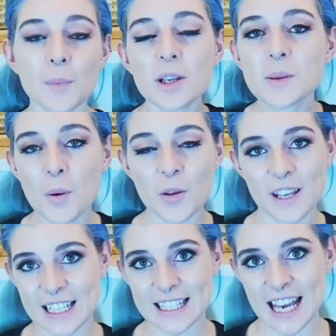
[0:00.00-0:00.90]
The most important
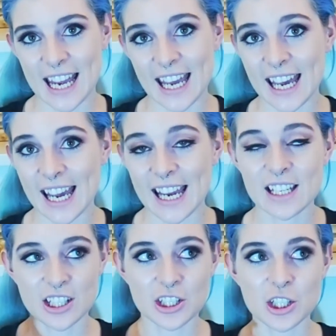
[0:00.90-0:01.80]
thing to say here
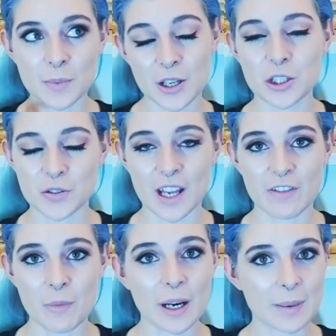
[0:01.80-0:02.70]
is just because you save
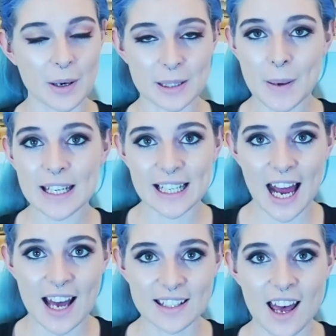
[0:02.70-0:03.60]
the money by spending
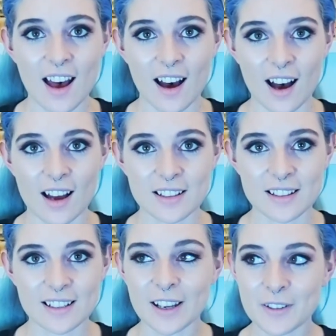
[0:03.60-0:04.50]
less,
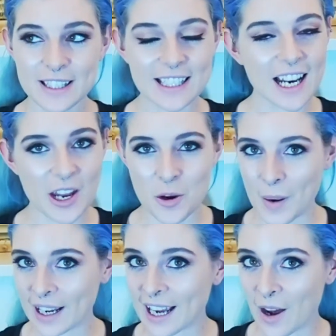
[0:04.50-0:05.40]
if it's still in your
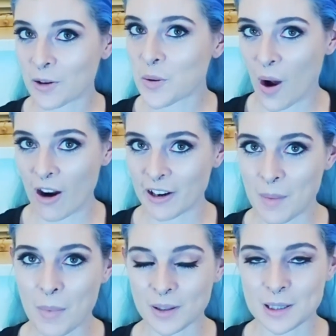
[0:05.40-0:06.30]
bank account and you are an
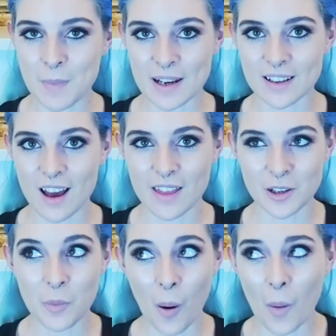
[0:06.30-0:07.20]
impulse spender, then
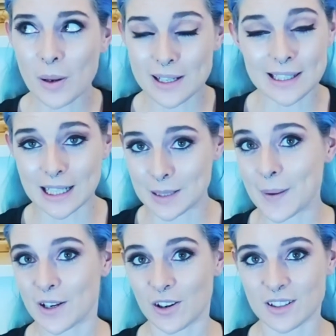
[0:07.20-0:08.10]
you're probably just going to
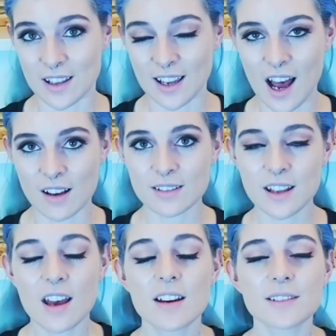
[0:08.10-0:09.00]
spend it on something else.
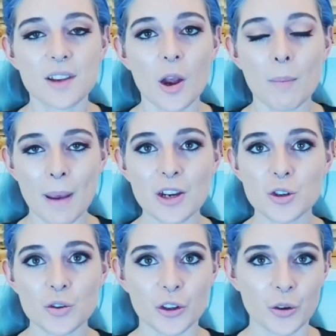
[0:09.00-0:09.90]
So make
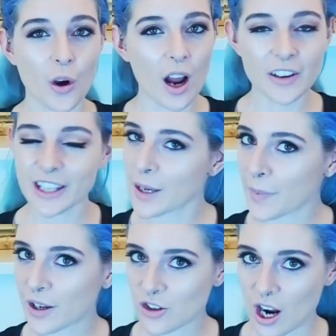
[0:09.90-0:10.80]
sure that you're kind of
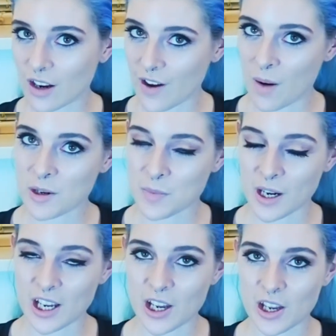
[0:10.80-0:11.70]
keeping a track of how much
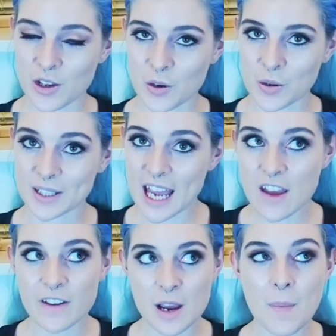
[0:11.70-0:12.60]
money you're
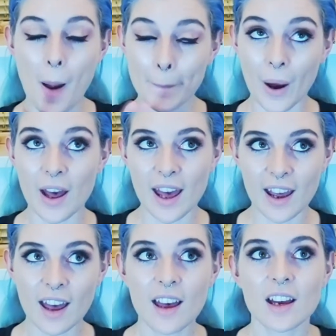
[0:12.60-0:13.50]
saving by
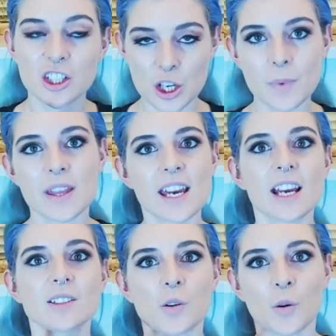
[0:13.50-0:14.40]
buying cheaper
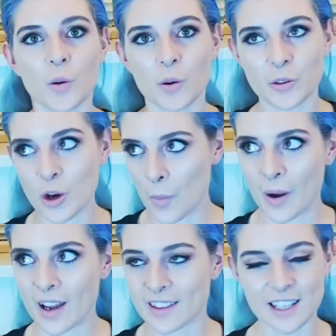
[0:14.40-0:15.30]
things or not
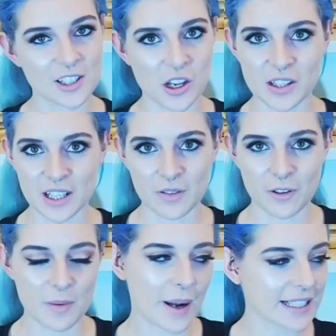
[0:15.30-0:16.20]
buying things and using the
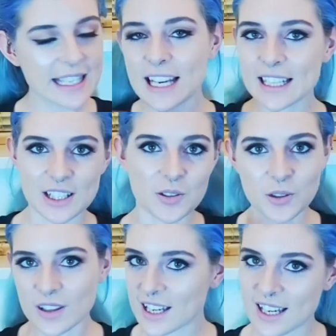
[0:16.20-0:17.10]
free magazines and all
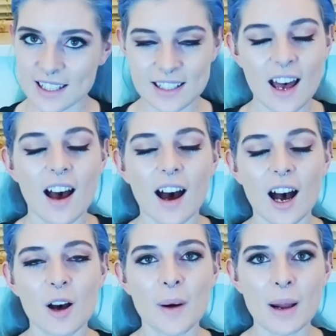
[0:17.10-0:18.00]
of this.
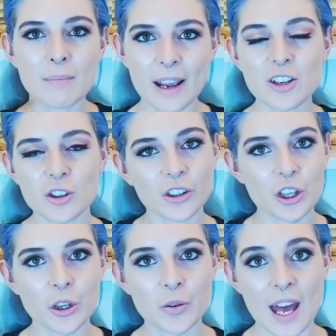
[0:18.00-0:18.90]
And make sure
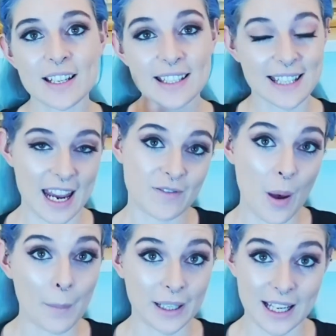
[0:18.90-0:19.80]
that you then save
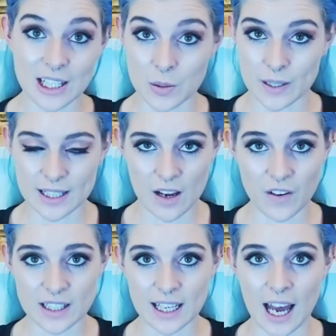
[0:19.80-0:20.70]
that money into a
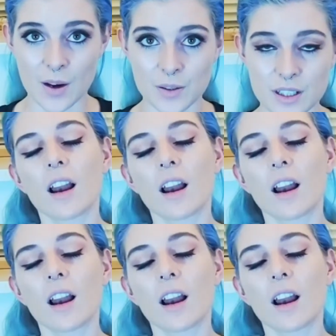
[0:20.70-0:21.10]
savings account.